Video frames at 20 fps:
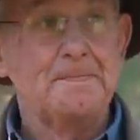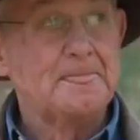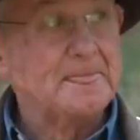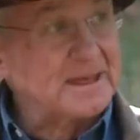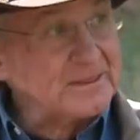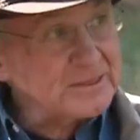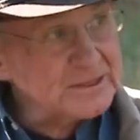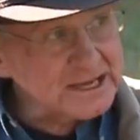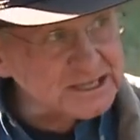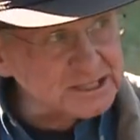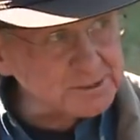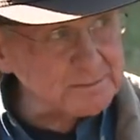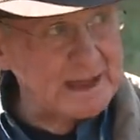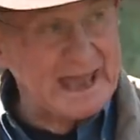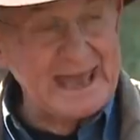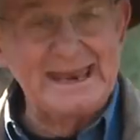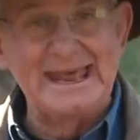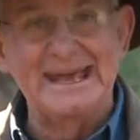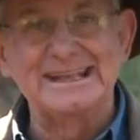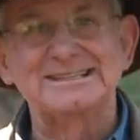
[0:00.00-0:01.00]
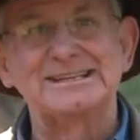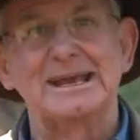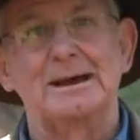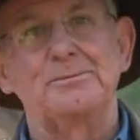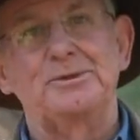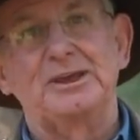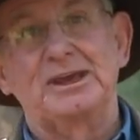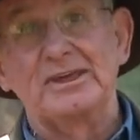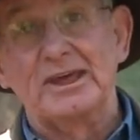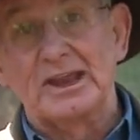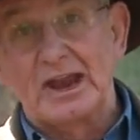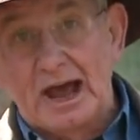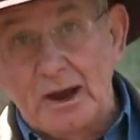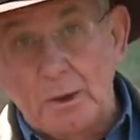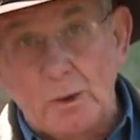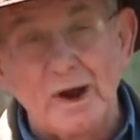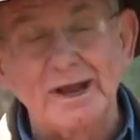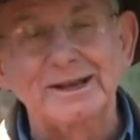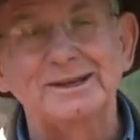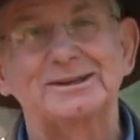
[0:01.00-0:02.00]
that this man had something that I
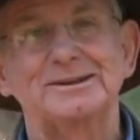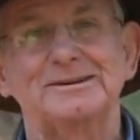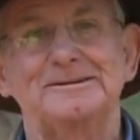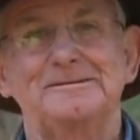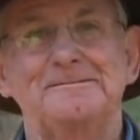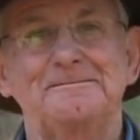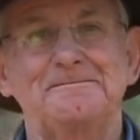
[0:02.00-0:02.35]
want.